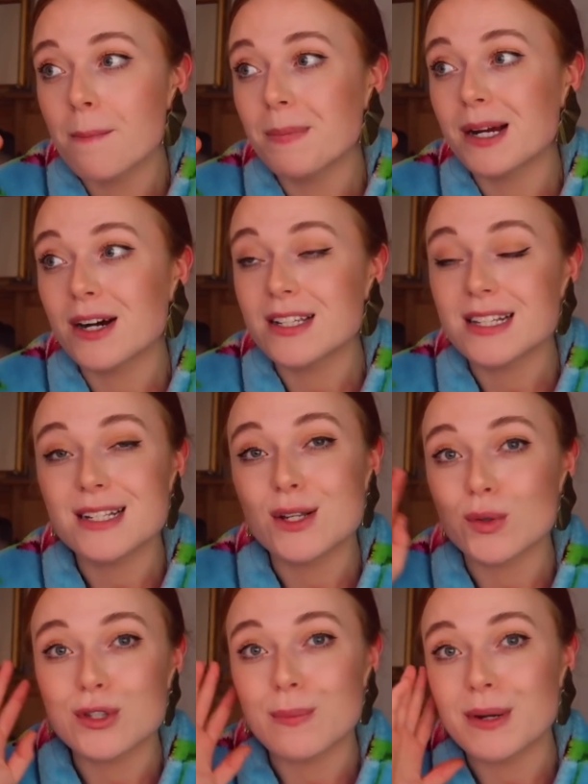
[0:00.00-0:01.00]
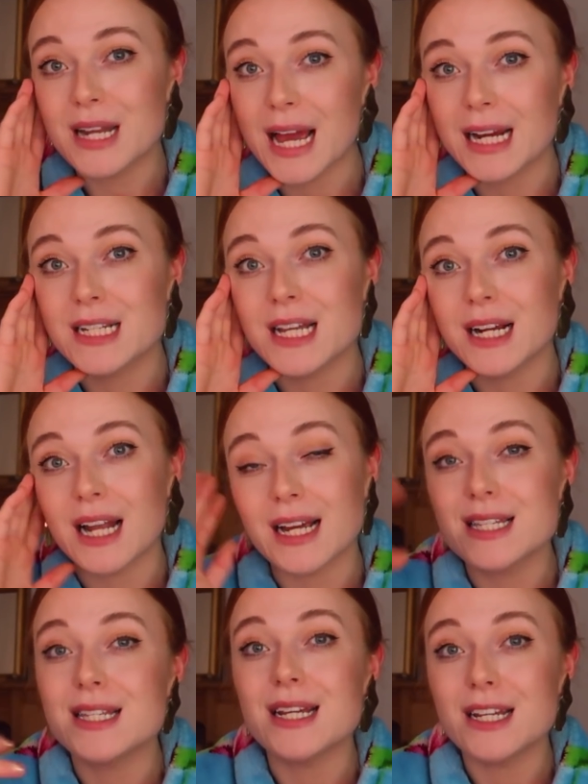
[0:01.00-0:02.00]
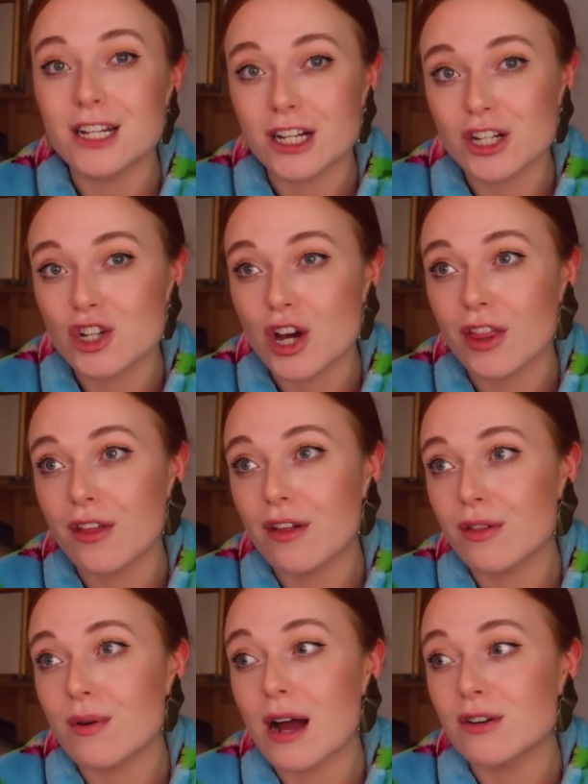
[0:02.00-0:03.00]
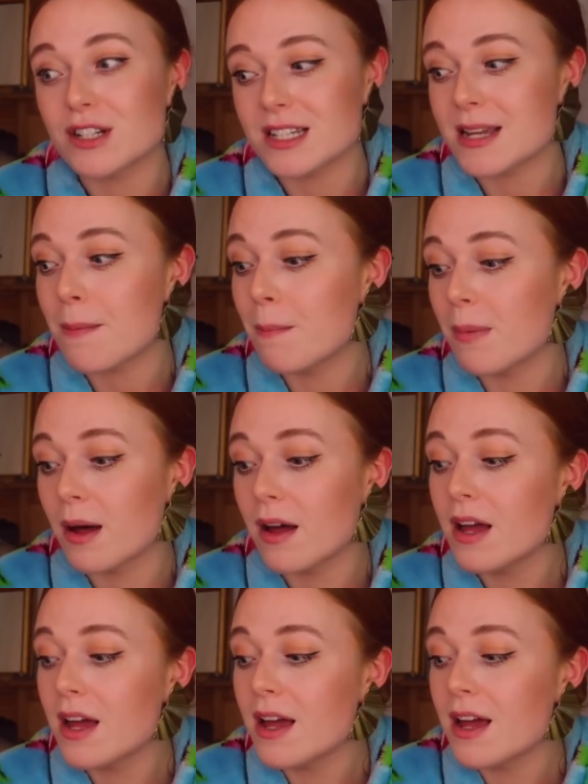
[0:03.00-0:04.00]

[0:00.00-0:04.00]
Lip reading: Because it's also been hectic, like seeing each other throughout December.